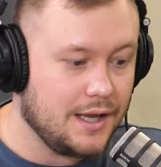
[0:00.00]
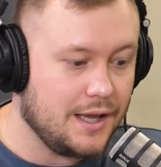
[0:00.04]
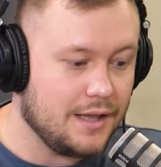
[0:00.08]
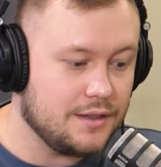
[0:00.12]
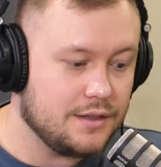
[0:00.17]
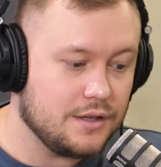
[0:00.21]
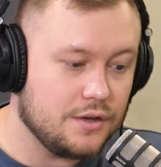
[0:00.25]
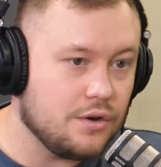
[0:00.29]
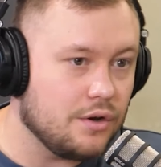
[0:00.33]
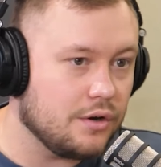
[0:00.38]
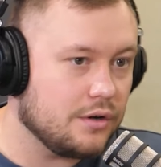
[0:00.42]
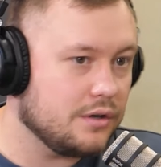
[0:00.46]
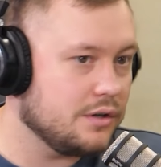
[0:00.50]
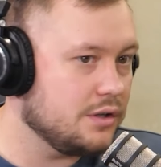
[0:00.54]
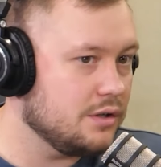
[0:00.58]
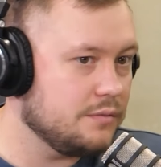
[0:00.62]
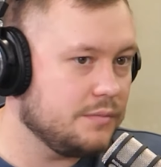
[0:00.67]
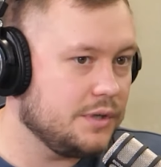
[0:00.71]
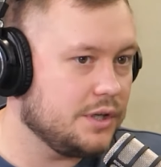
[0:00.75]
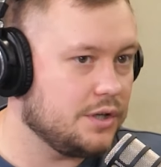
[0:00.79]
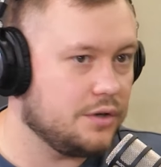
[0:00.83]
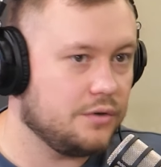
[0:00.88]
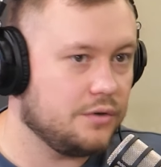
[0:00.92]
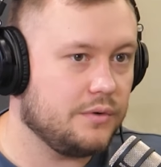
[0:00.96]
and they're not going
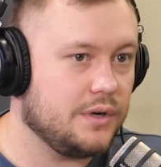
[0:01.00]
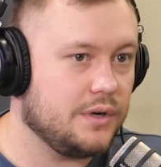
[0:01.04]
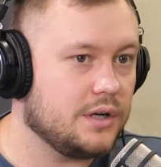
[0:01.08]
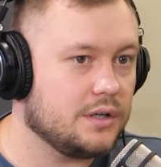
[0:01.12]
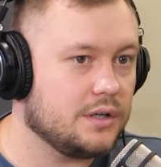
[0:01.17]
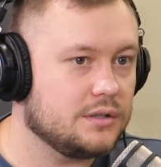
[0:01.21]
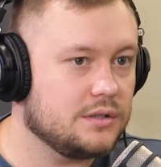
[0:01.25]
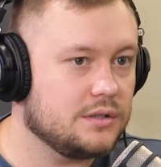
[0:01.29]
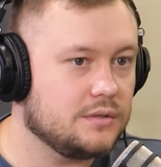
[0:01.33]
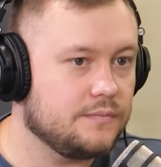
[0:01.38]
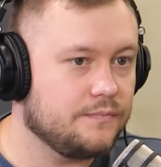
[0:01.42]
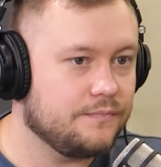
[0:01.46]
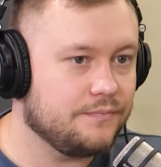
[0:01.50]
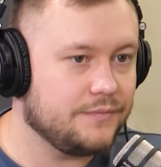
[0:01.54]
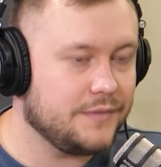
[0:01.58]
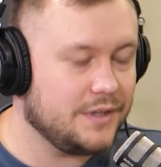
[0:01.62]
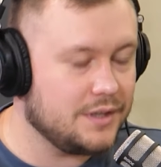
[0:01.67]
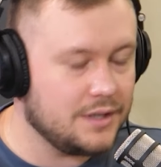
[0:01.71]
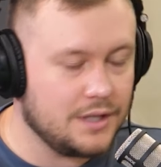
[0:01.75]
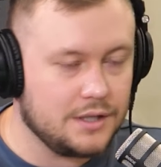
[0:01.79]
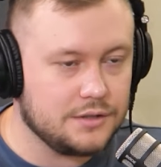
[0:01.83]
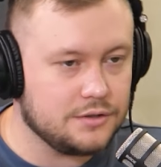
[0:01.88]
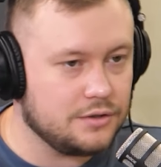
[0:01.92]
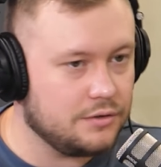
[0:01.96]
to be correct.
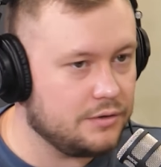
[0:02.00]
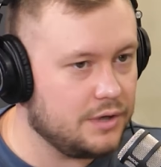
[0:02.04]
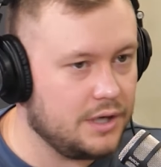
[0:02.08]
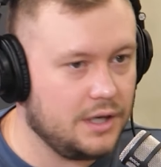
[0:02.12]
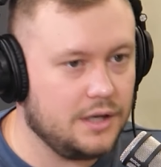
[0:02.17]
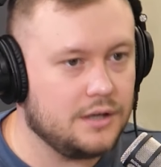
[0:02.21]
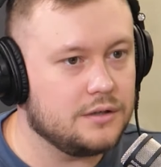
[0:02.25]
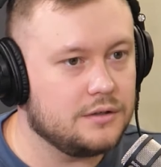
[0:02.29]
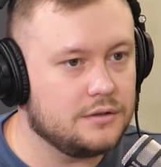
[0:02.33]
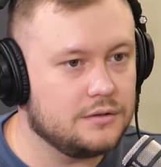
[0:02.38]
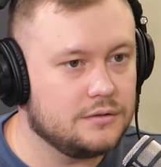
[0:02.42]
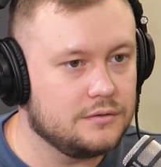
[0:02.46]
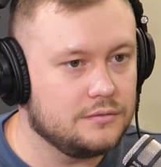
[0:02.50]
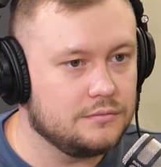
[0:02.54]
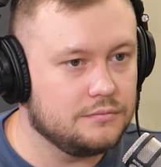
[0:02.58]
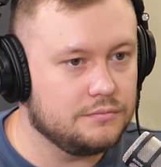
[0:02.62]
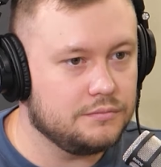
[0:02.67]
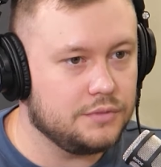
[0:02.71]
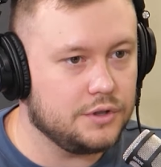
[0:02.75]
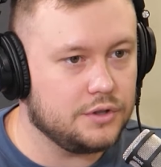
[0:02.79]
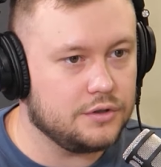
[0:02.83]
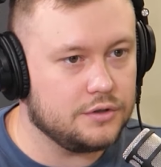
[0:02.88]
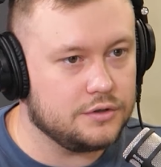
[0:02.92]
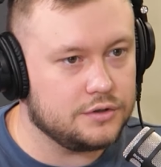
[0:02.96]
And that's okay
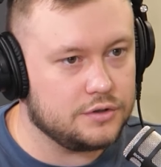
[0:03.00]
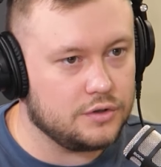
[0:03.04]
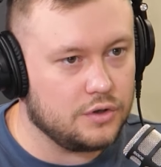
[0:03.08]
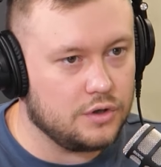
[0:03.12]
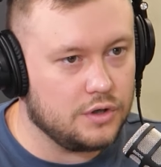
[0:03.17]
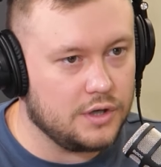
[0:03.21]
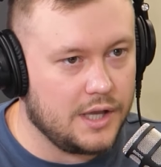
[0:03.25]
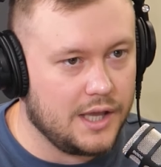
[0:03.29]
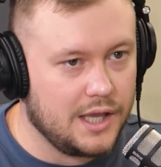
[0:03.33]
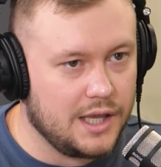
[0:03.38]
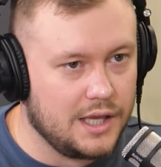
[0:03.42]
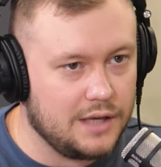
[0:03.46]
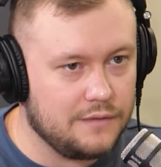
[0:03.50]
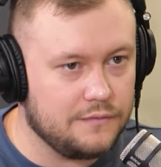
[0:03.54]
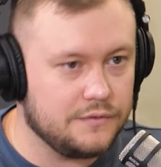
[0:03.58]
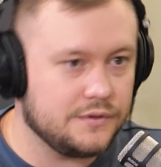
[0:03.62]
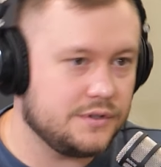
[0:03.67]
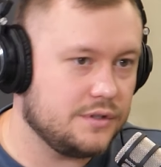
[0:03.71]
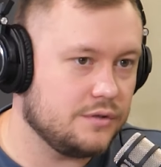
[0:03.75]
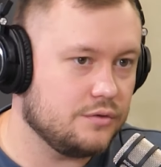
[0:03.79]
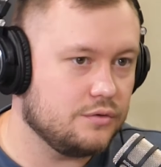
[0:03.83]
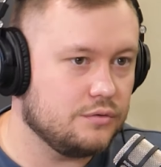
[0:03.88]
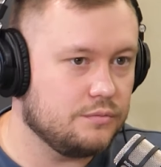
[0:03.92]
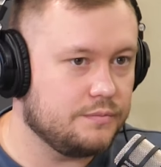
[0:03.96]
because every
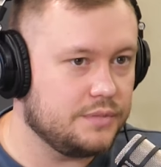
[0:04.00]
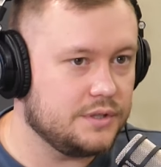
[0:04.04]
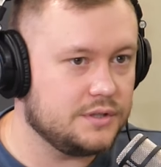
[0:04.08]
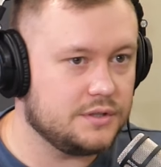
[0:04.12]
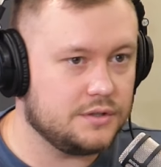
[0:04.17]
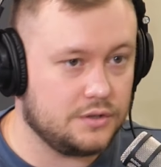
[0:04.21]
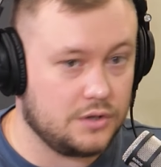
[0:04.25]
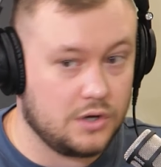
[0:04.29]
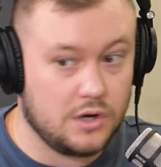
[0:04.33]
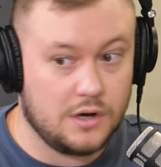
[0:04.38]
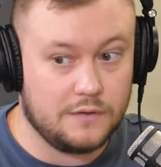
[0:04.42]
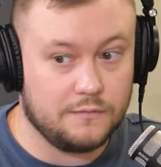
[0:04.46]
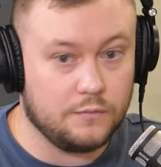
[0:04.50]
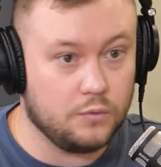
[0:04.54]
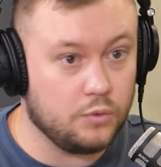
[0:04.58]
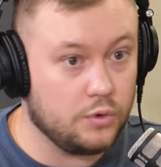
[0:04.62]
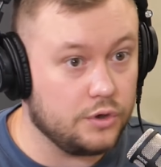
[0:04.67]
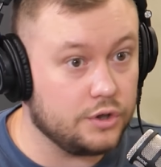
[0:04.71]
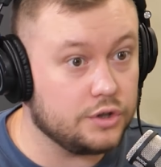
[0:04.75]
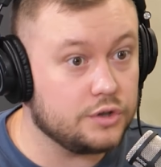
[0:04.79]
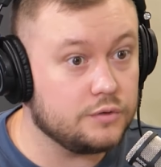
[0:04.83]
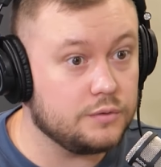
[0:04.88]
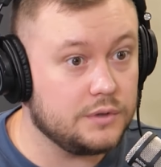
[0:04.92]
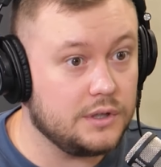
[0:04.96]
single business I've
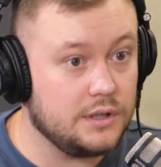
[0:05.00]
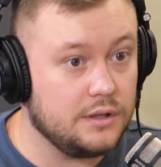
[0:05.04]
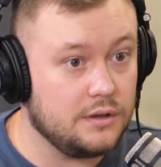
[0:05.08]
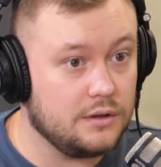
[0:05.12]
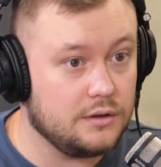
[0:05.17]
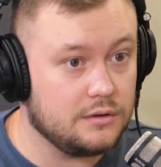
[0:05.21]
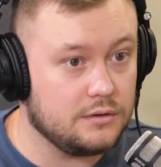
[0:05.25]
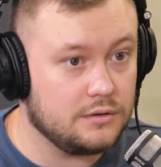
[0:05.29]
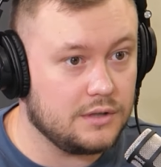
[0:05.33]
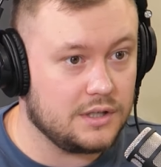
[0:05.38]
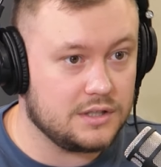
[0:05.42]
worked with,